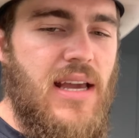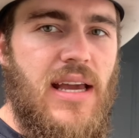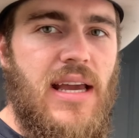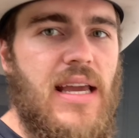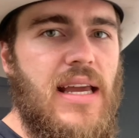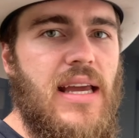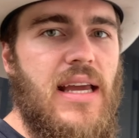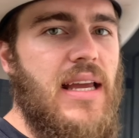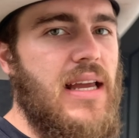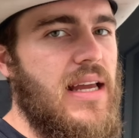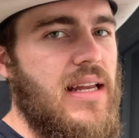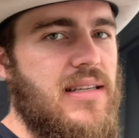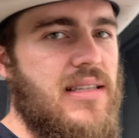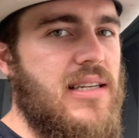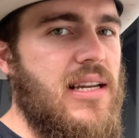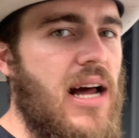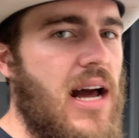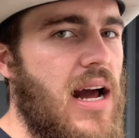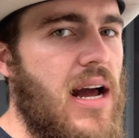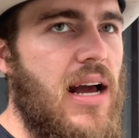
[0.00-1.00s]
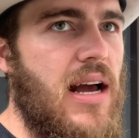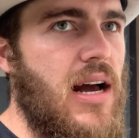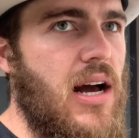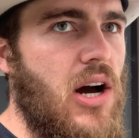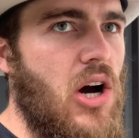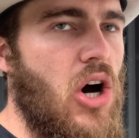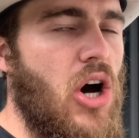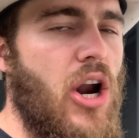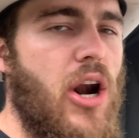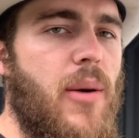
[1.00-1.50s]
it's not
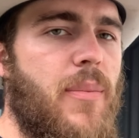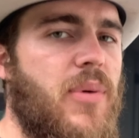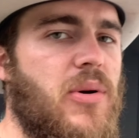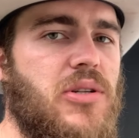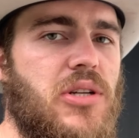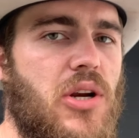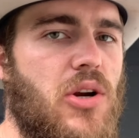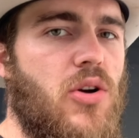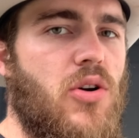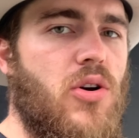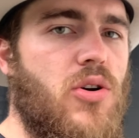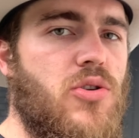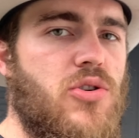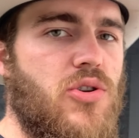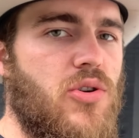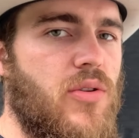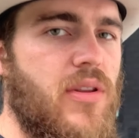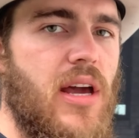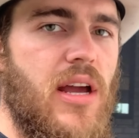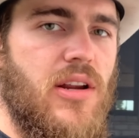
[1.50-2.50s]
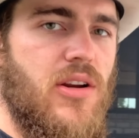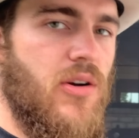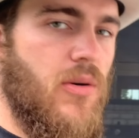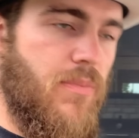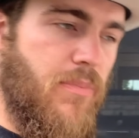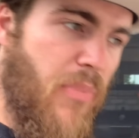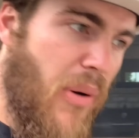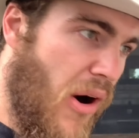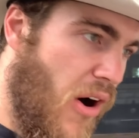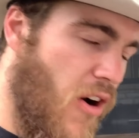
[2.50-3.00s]
100% crucial that you're
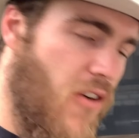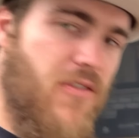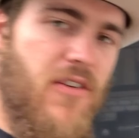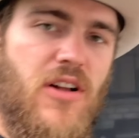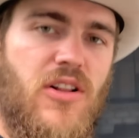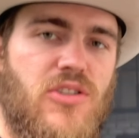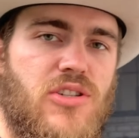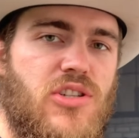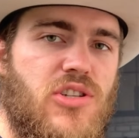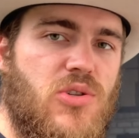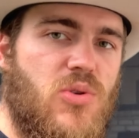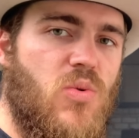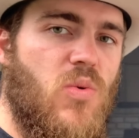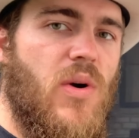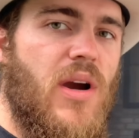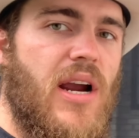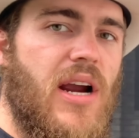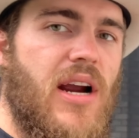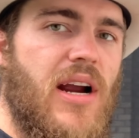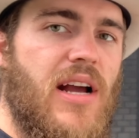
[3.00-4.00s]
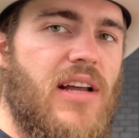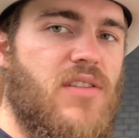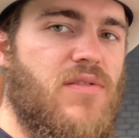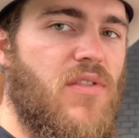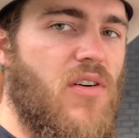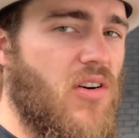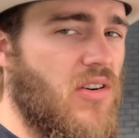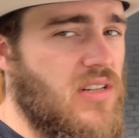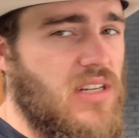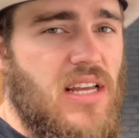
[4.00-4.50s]
perfectly square as
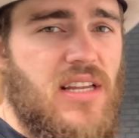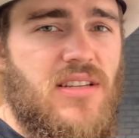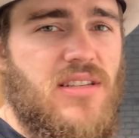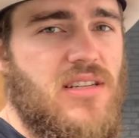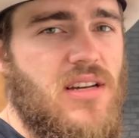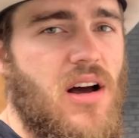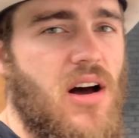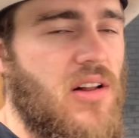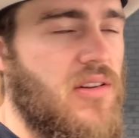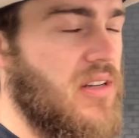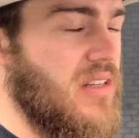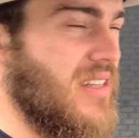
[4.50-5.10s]
far as installing